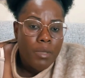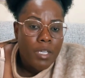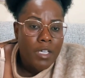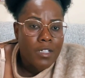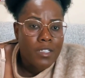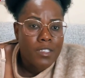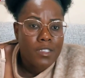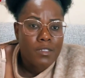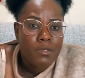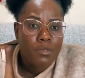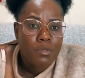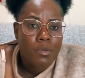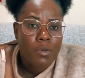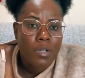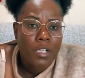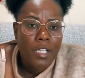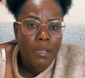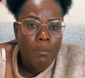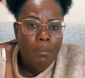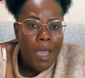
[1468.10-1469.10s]
Because
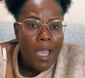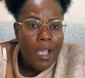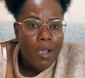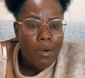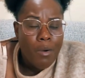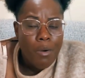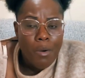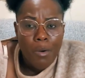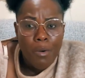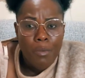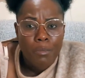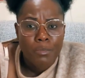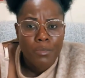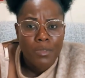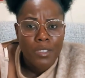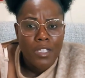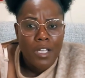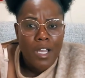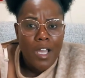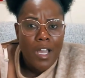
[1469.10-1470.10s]
when they're back home,